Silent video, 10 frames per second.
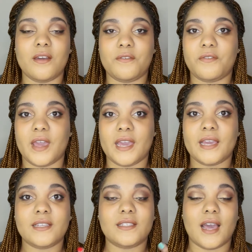
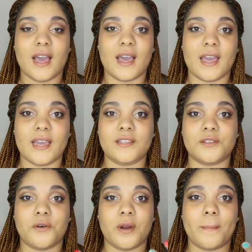face, eyes,
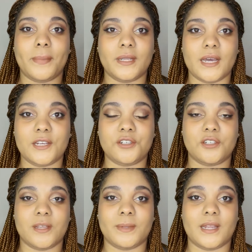or a blush or
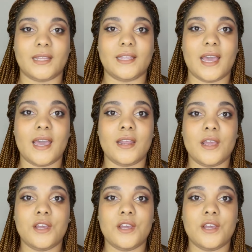something like that.